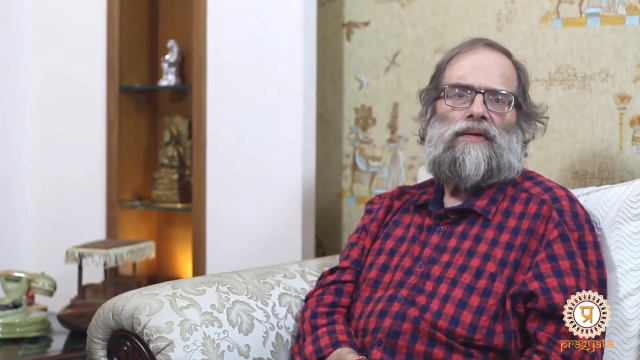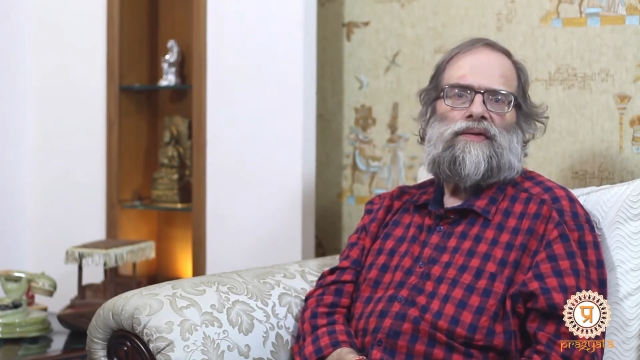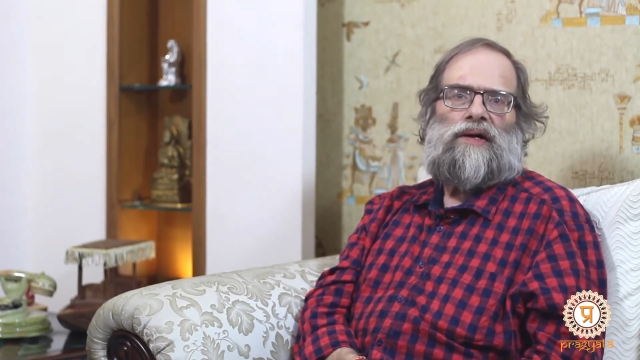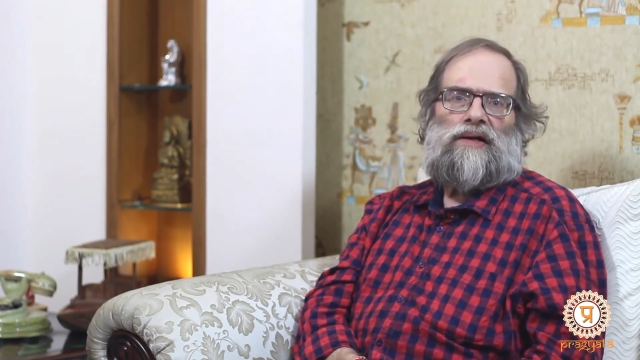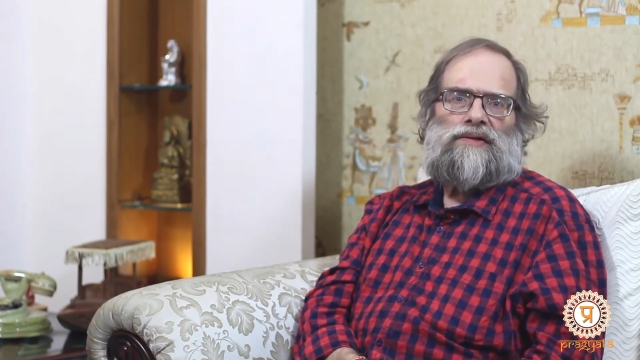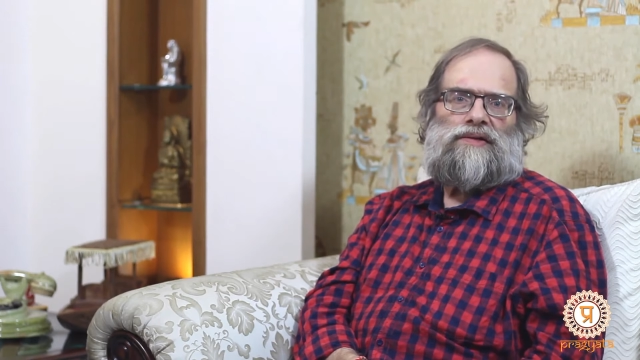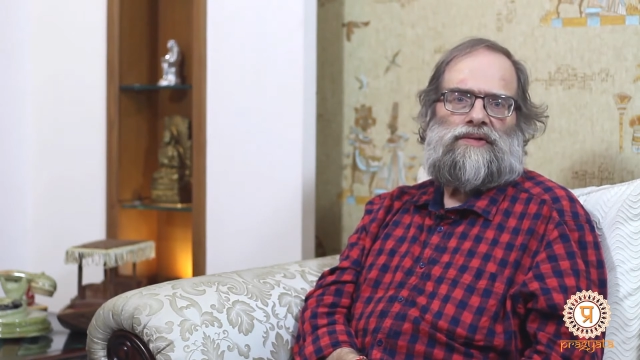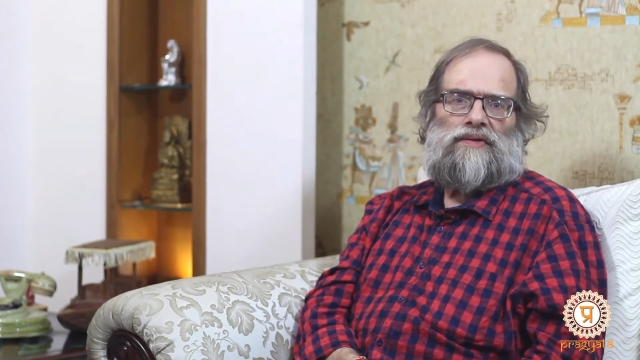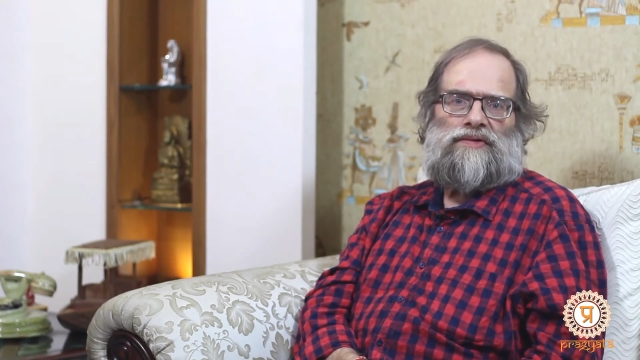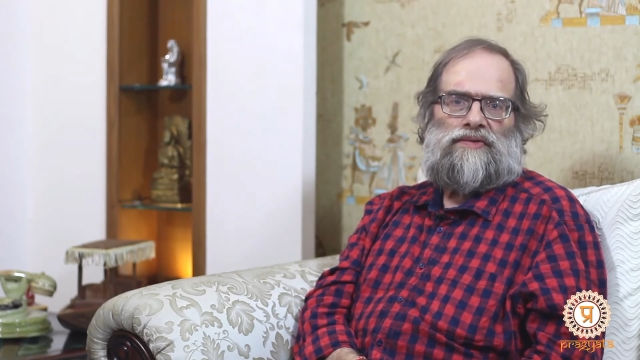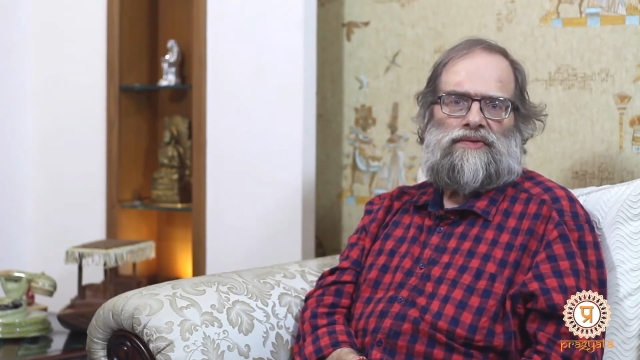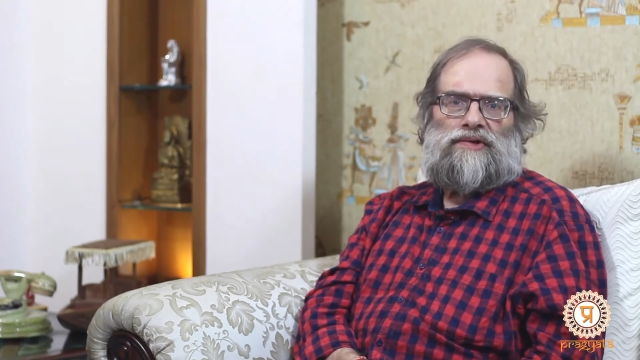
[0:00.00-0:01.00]
That's
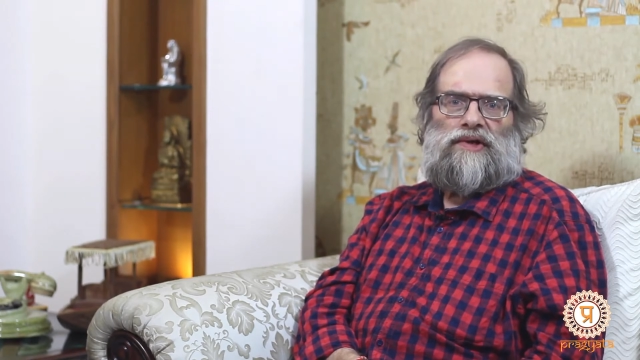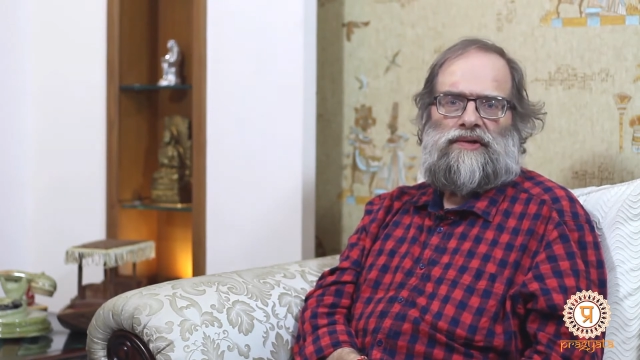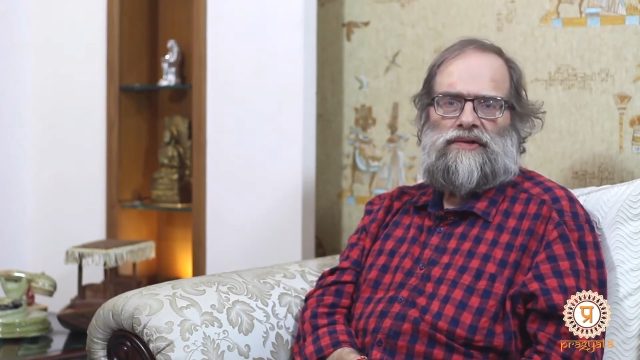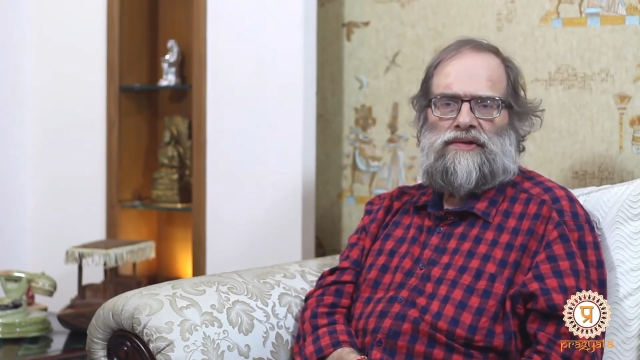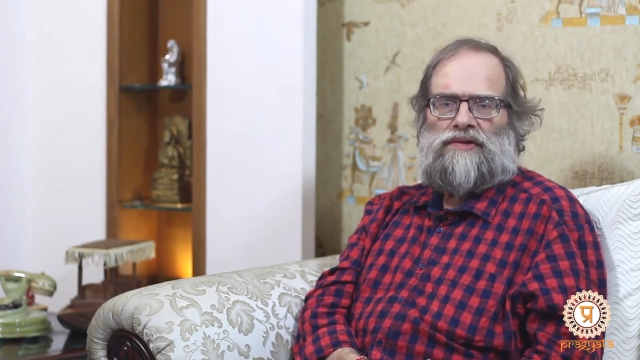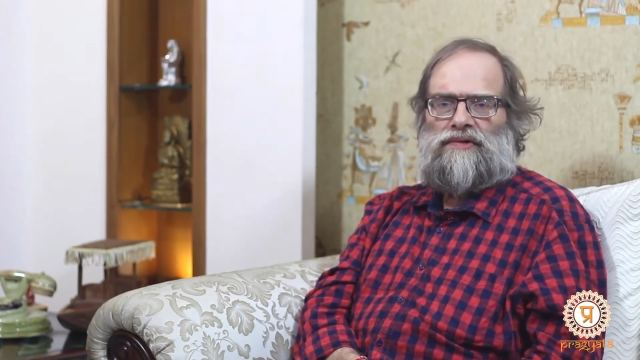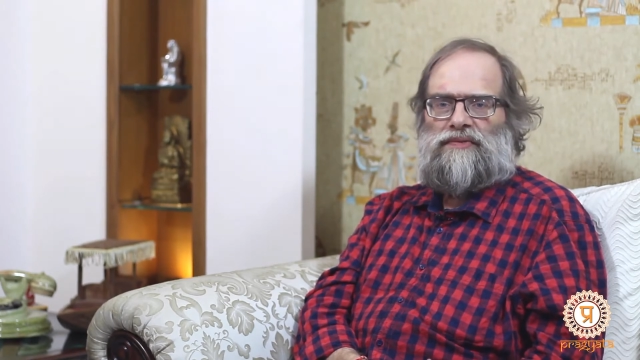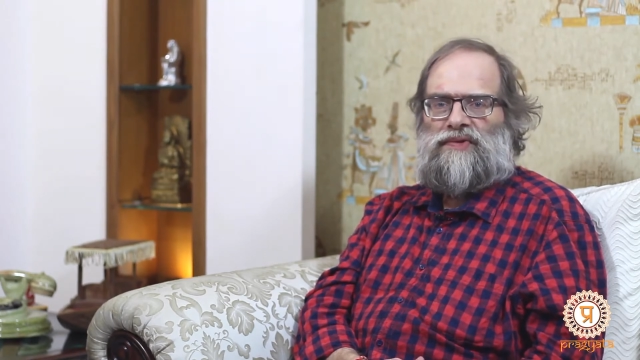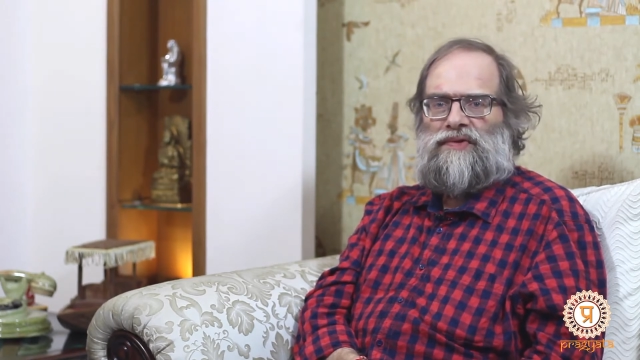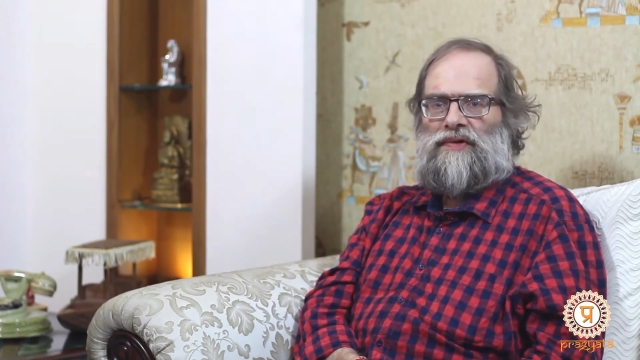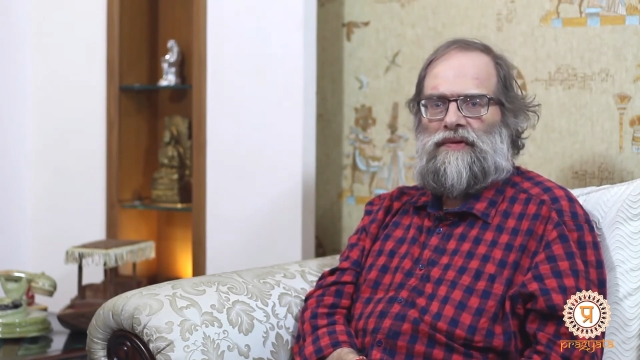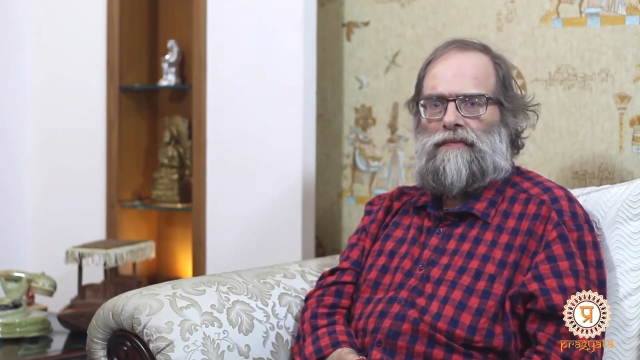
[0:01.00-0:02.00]
also what I did in the
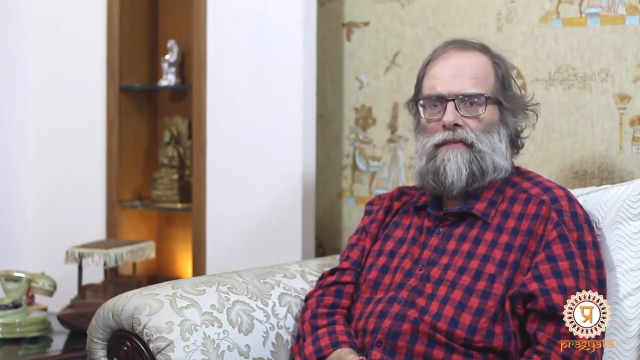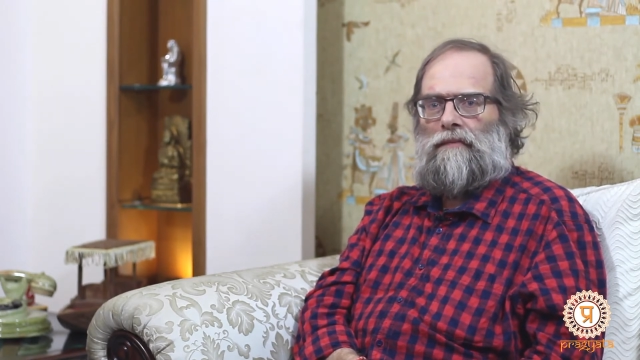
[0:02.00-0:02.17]
book.